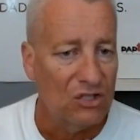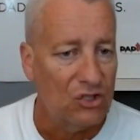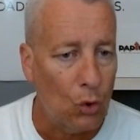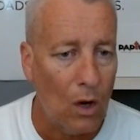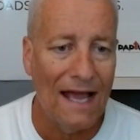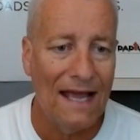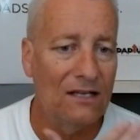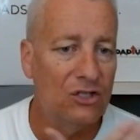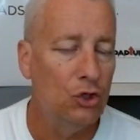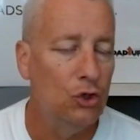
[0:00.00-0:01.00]

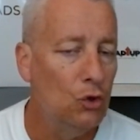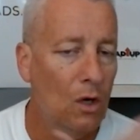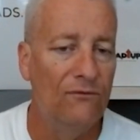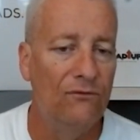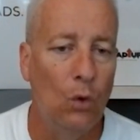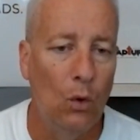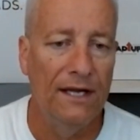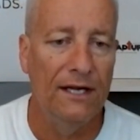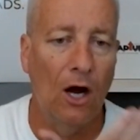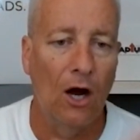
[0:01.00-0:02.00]
trying to
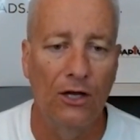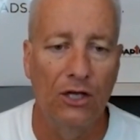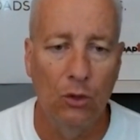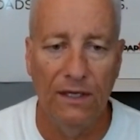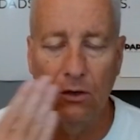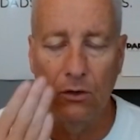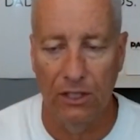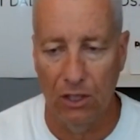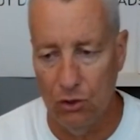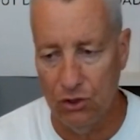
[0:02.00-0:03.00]
avoid arguing or
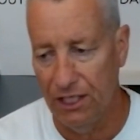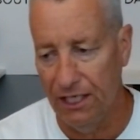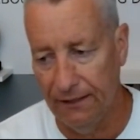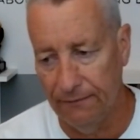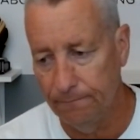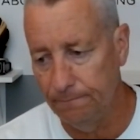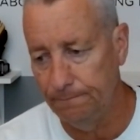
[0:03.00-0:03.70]
negotiating.